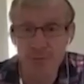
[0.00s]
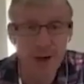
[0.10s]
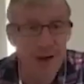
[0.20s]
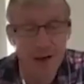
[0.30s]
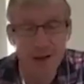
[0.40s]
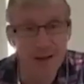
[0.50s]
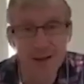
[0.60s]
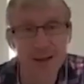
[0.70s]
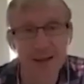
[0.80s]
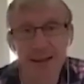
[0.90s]
But
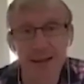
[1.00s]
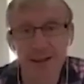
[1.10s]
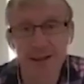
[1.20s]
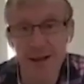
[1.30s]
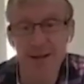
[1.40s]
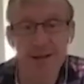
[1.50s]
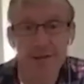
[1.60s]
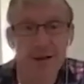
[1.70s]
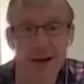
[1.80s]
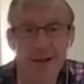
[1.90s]
that the
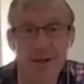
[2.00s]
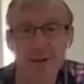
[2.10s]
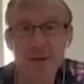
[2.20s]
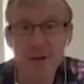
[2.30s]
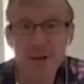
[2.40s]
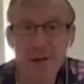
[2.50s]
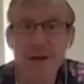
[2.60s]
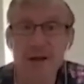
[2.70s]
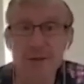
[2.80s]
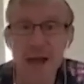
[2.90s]
fact that there's still
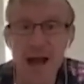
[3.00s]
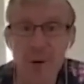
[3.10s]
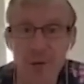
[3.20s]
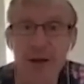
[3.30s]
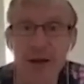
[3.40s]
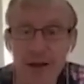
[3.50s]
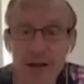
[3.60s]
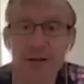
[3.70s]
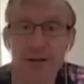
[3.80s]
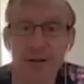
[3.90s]
things out there
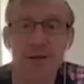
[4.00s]
that can